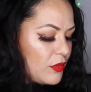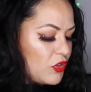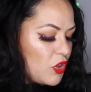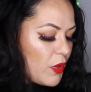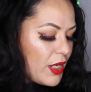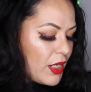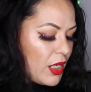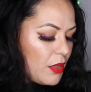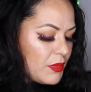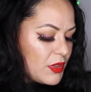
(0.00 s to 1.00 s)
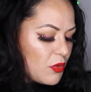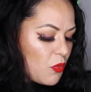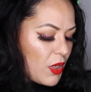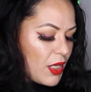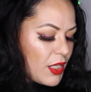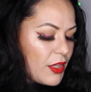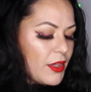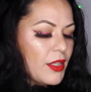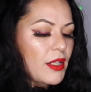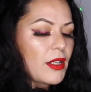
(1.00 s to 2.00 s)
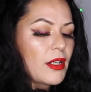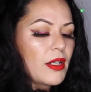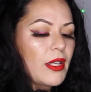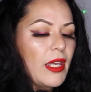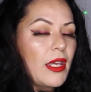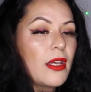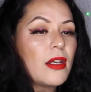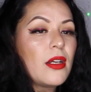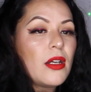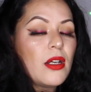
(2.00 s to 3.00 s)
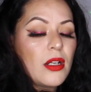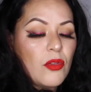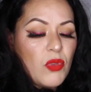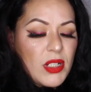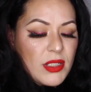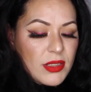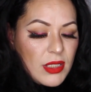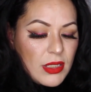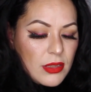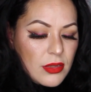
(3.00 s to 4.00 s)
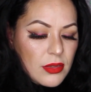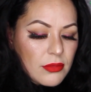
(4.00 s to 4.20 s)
so it comes with a... What is this?